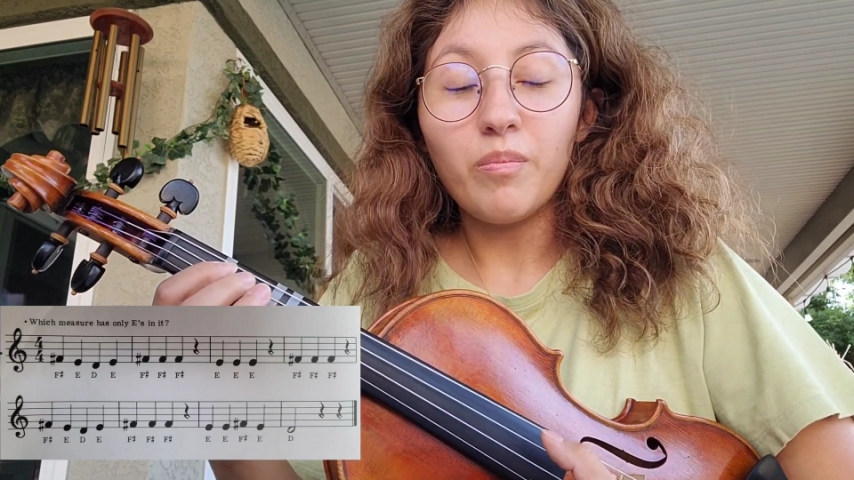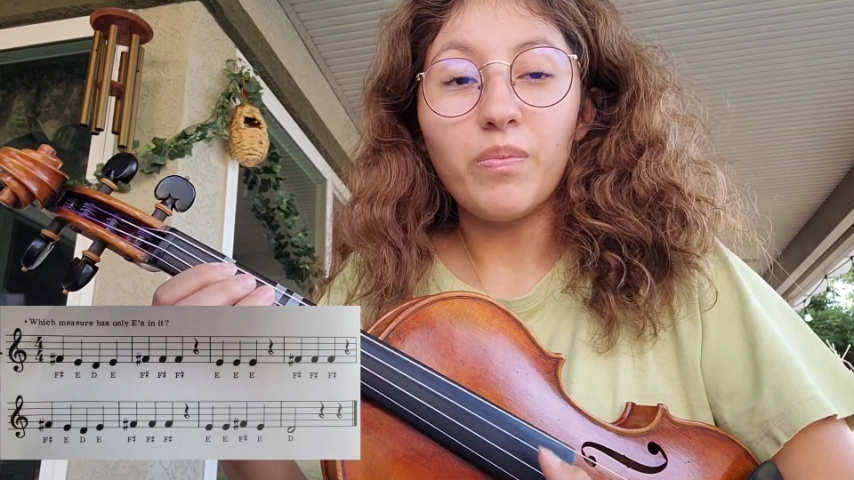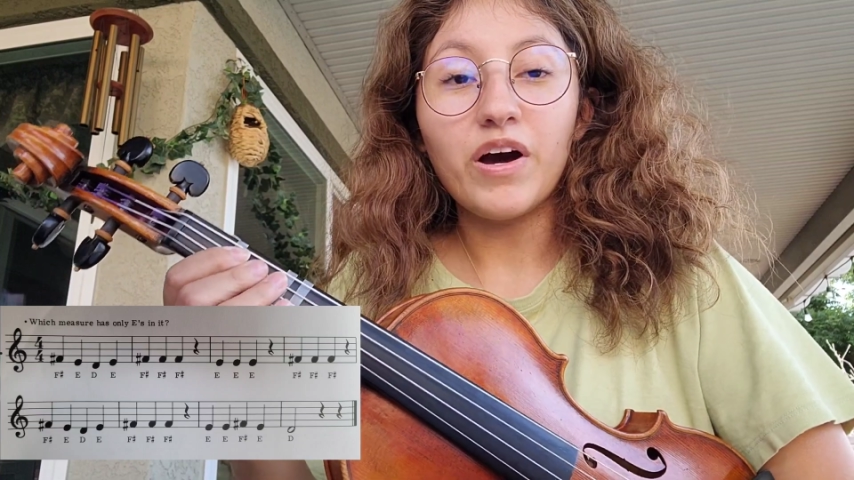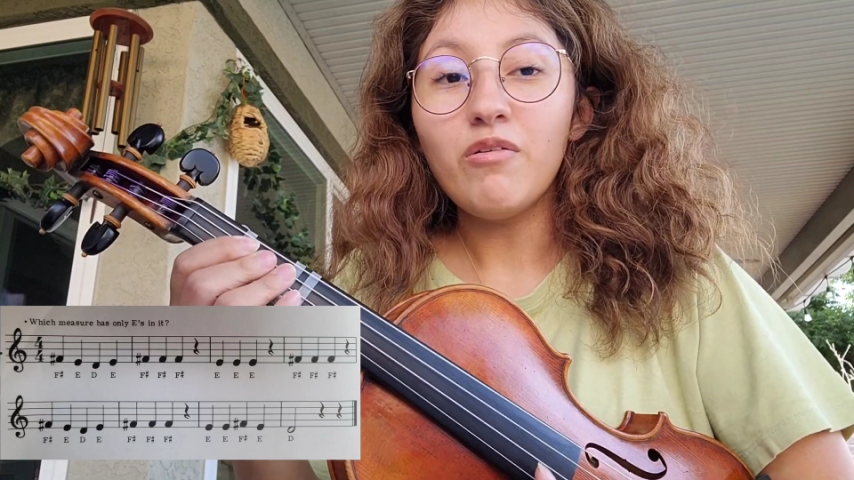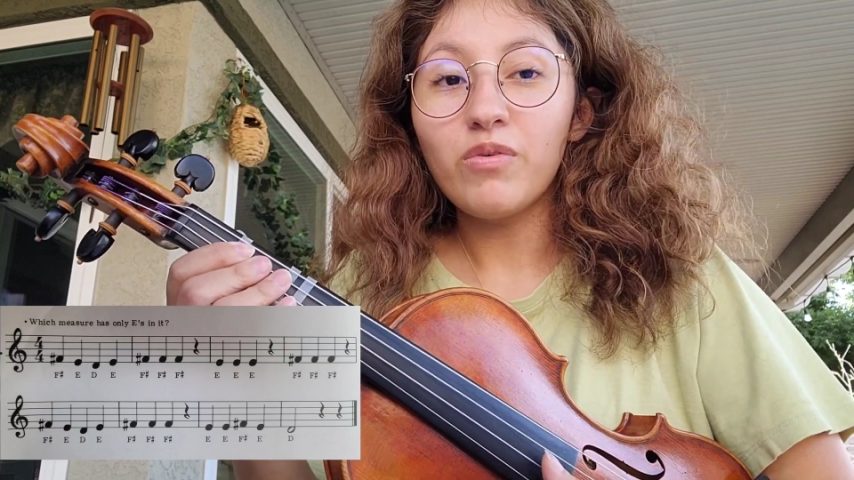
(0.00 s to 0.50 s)

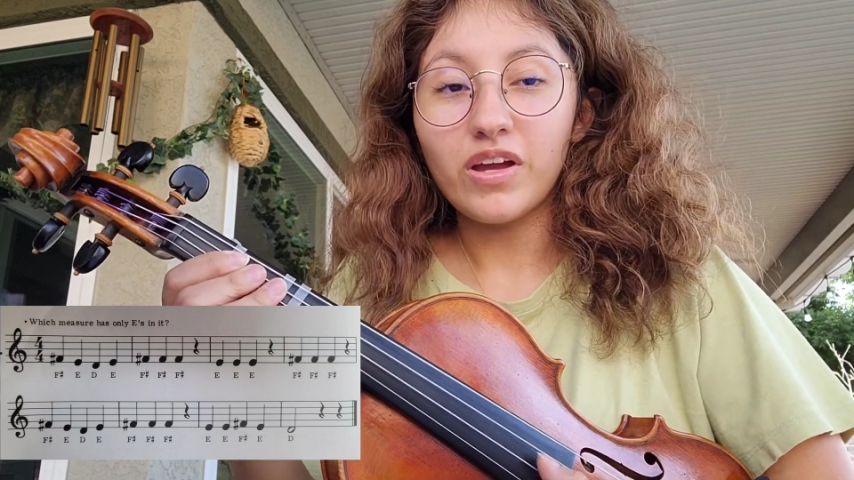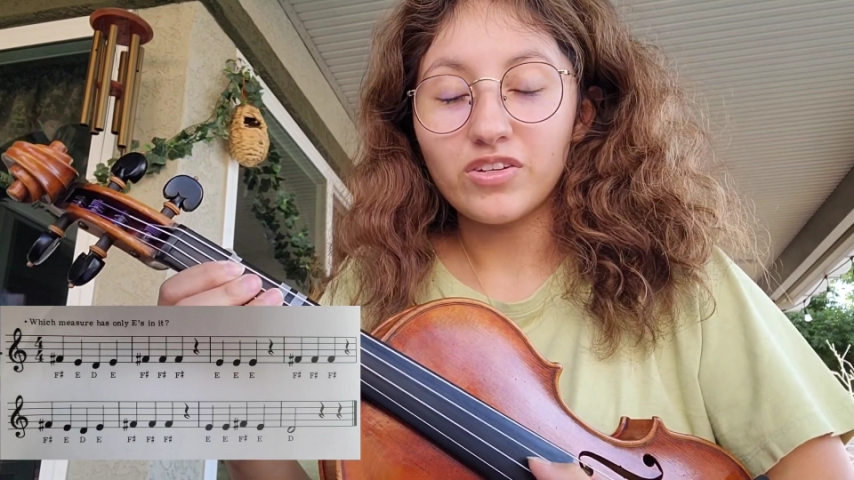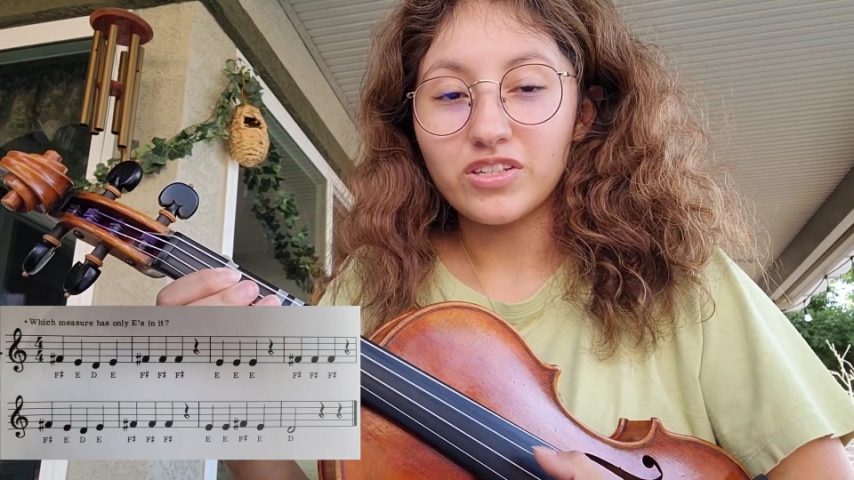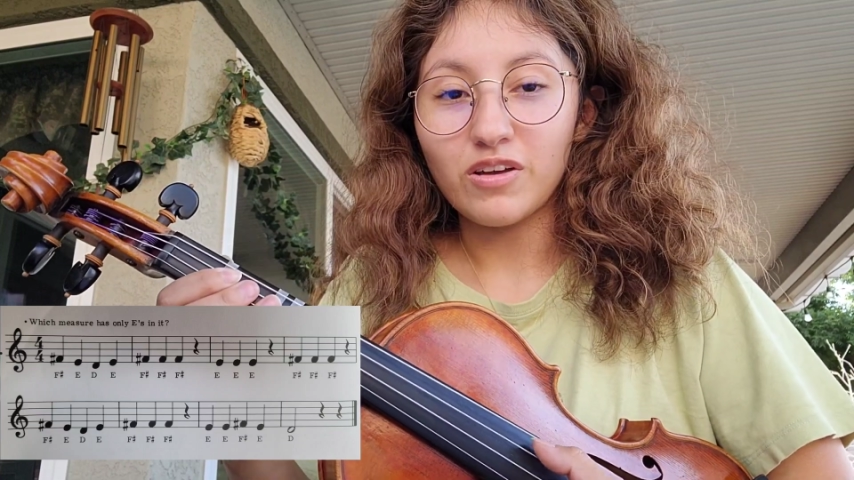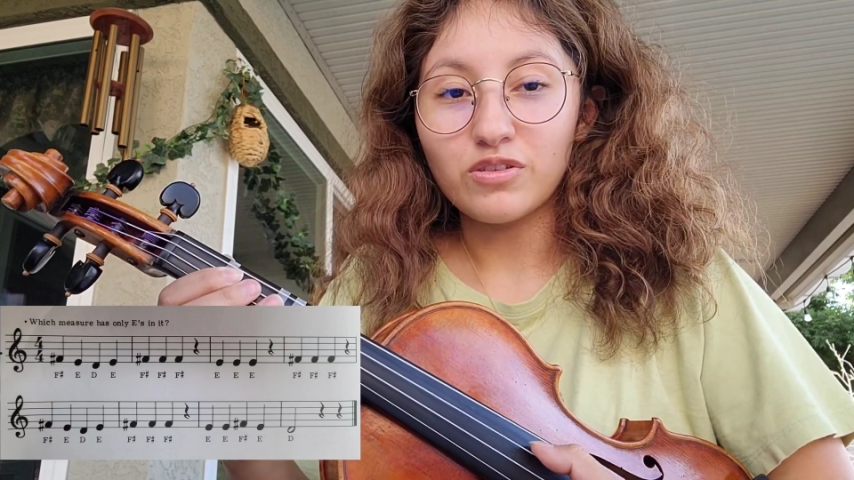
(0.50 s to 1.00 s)
but we
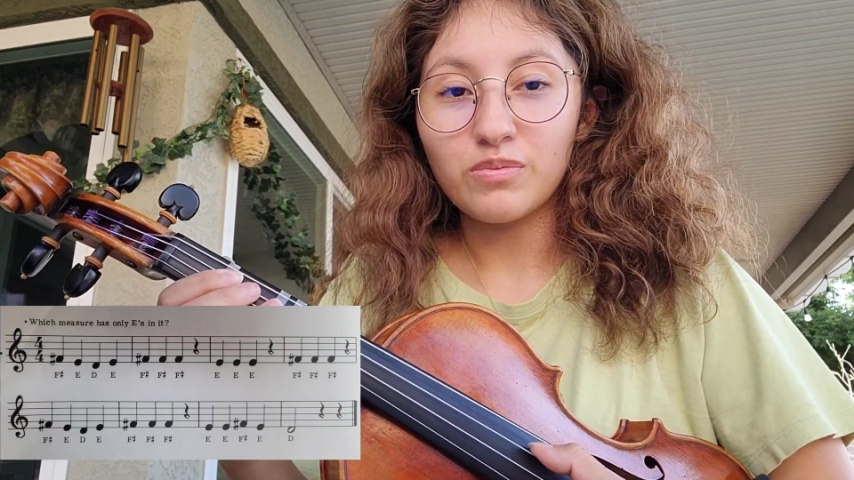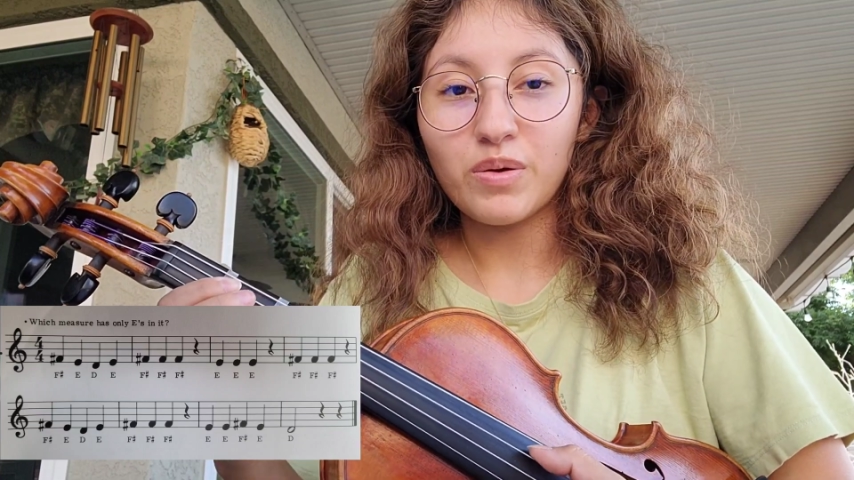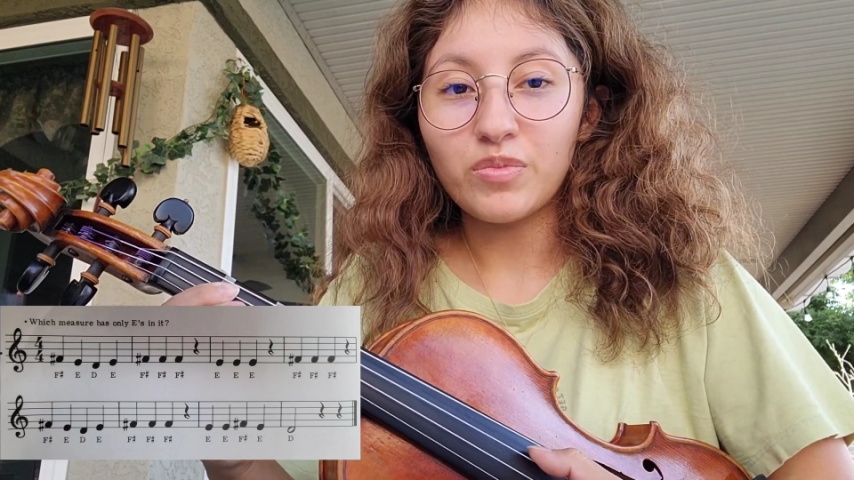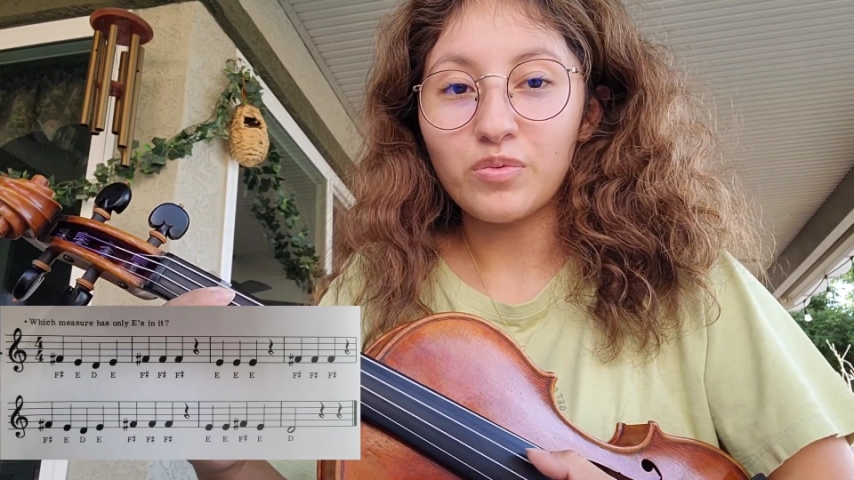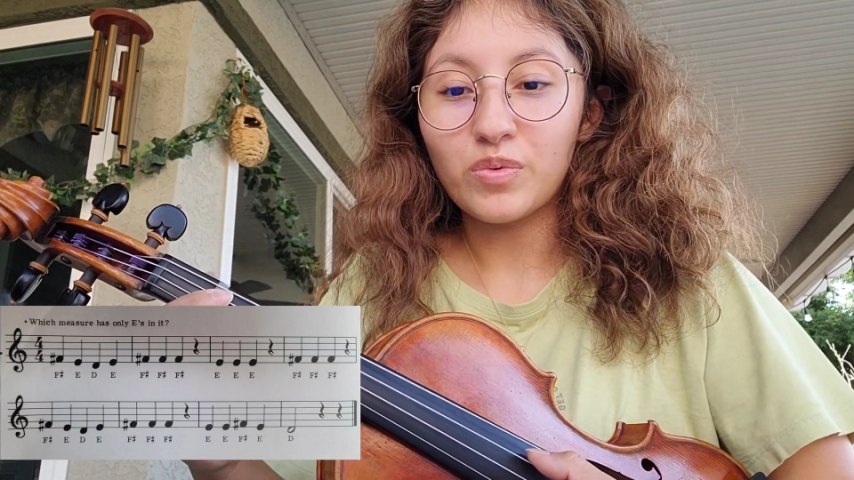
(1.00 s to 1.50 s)
just have to
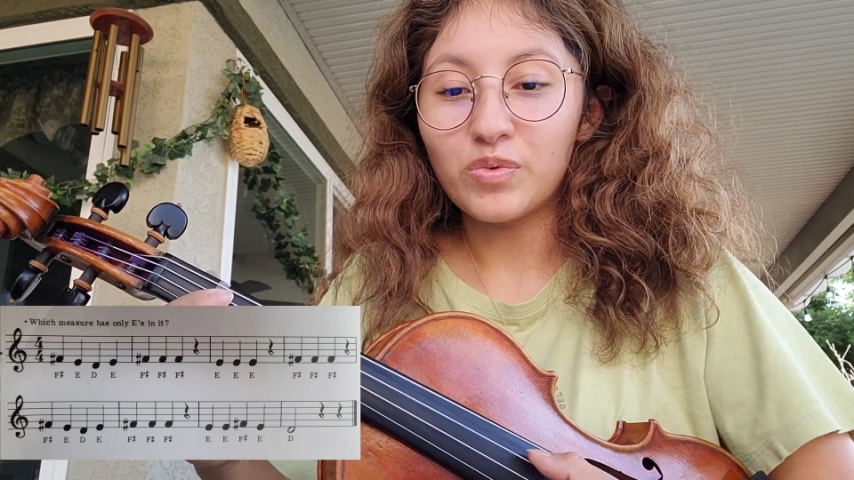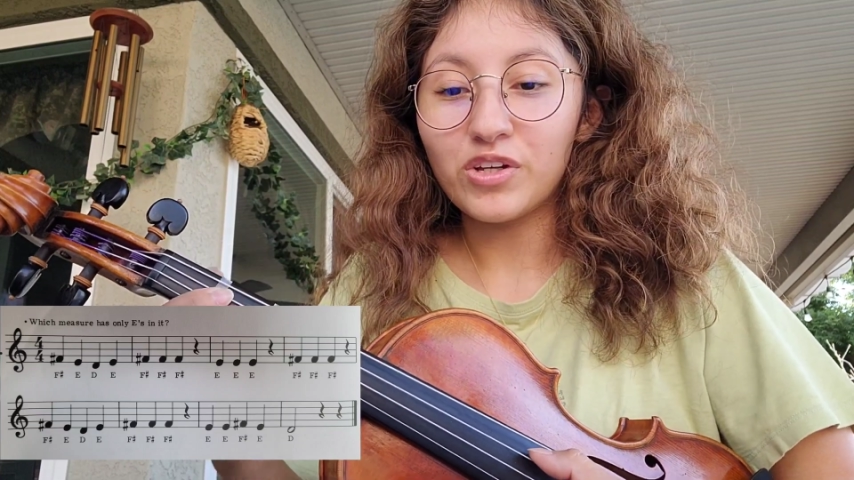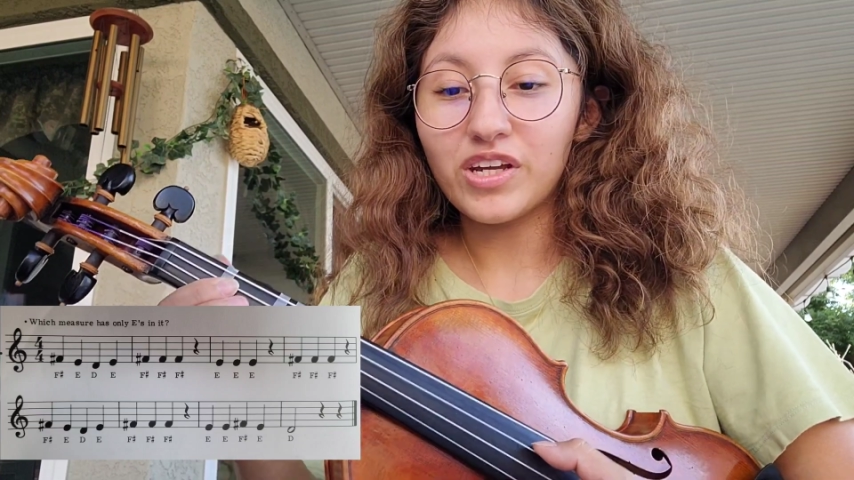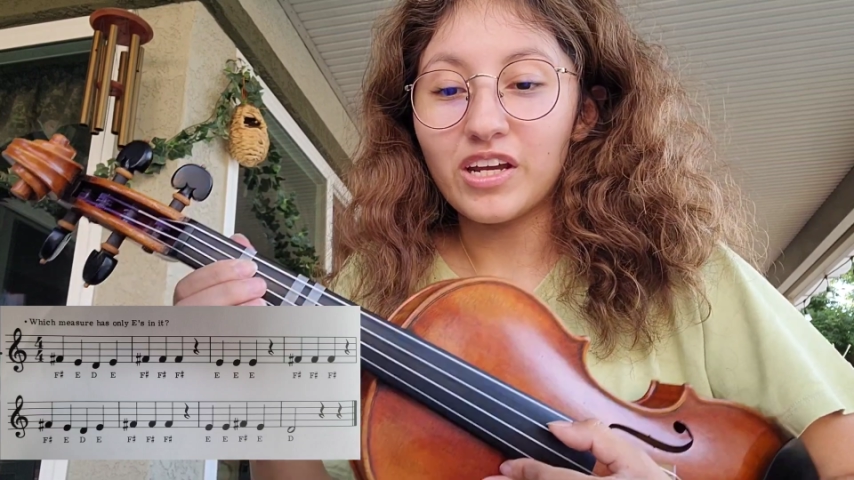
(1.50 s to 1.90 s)
remember when we're looking